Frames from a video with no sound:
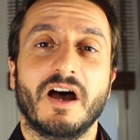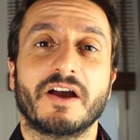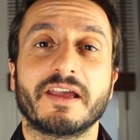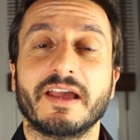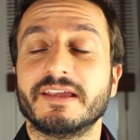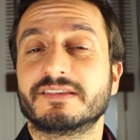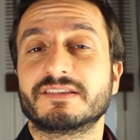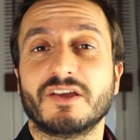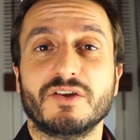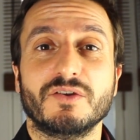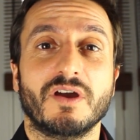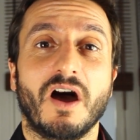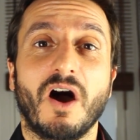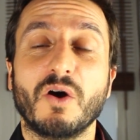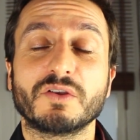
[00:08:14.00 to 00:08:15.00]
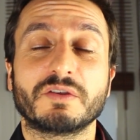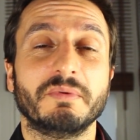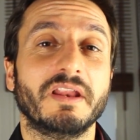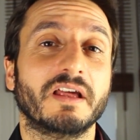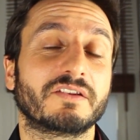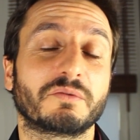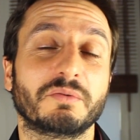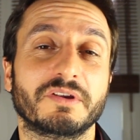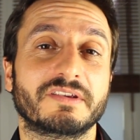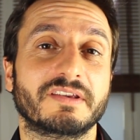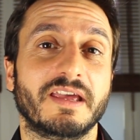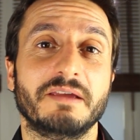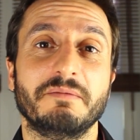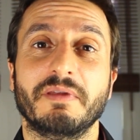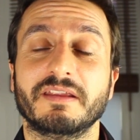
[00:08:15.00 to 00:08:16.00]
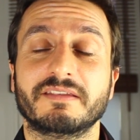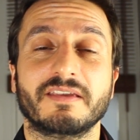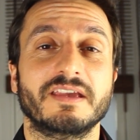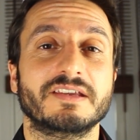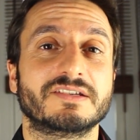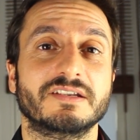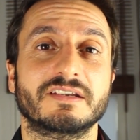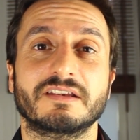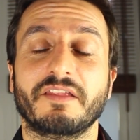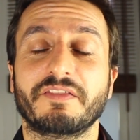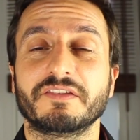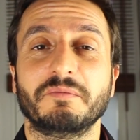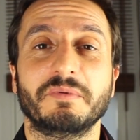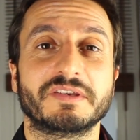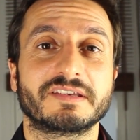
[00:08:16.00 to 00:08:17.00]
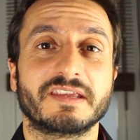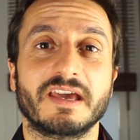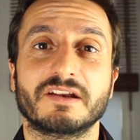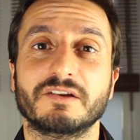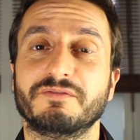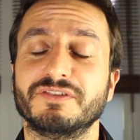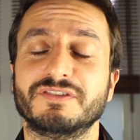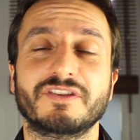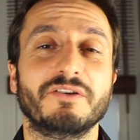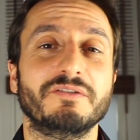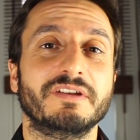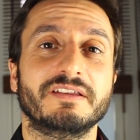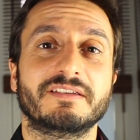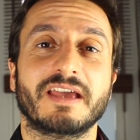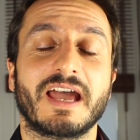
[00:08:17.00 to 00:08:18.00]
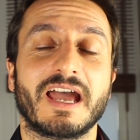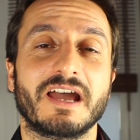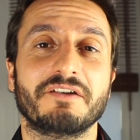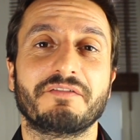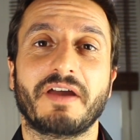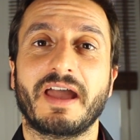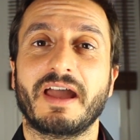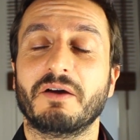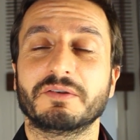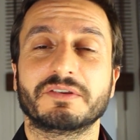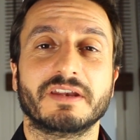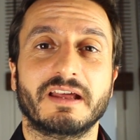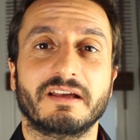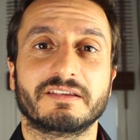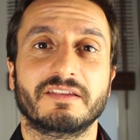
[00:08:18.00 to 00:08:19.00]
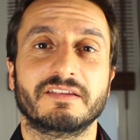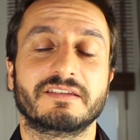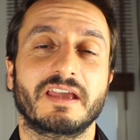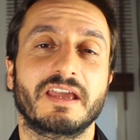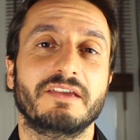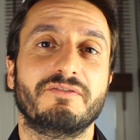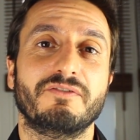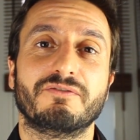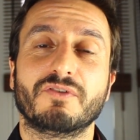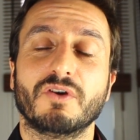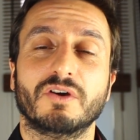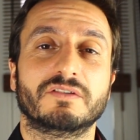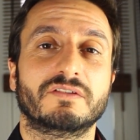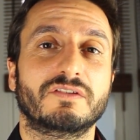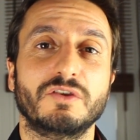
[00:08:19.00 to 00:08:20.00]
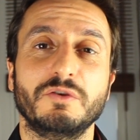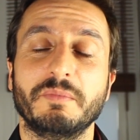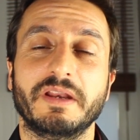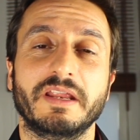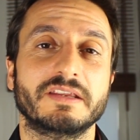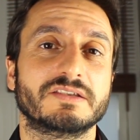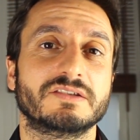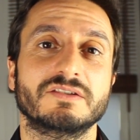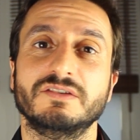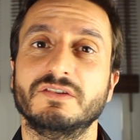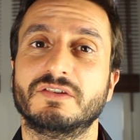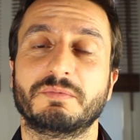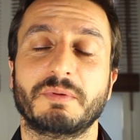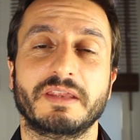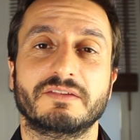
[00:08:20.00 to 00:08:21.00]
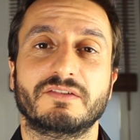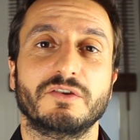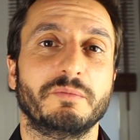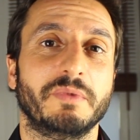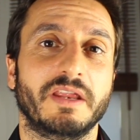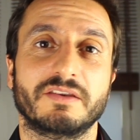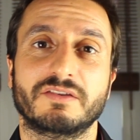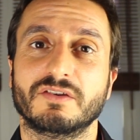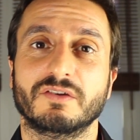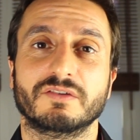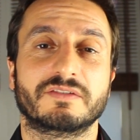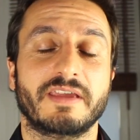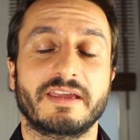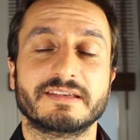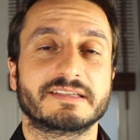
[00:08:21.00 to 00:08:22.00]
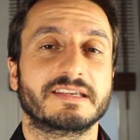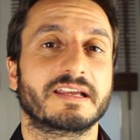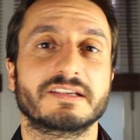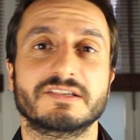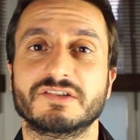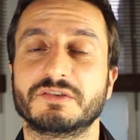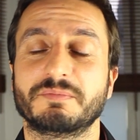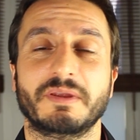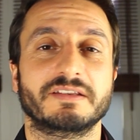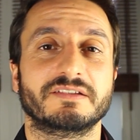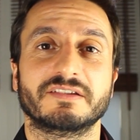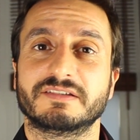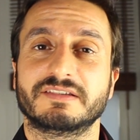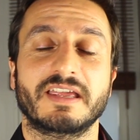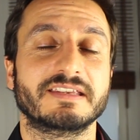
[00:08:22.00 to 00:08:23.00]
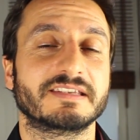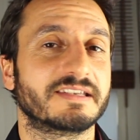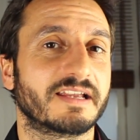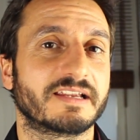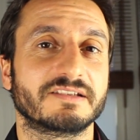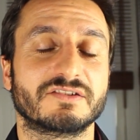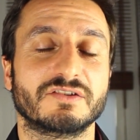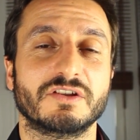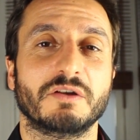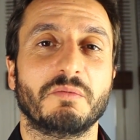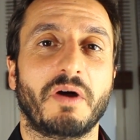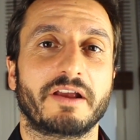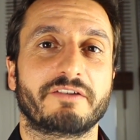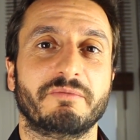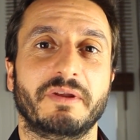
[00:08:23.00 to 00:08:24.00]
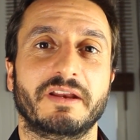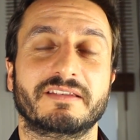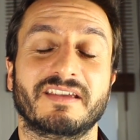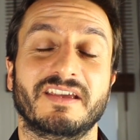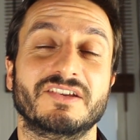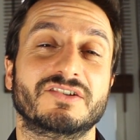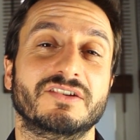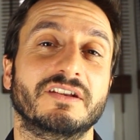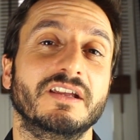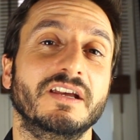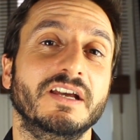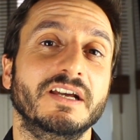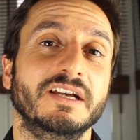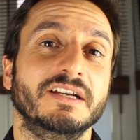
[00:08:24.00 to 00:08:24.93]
Okay, so ultimately I just want to say meditation is nothing to be scared of. You don't need to have hours and hours in the day. If you've got two minutes, you spend two minutes. You've got ten seconds, you spend just ten seconds doing a micro meditation.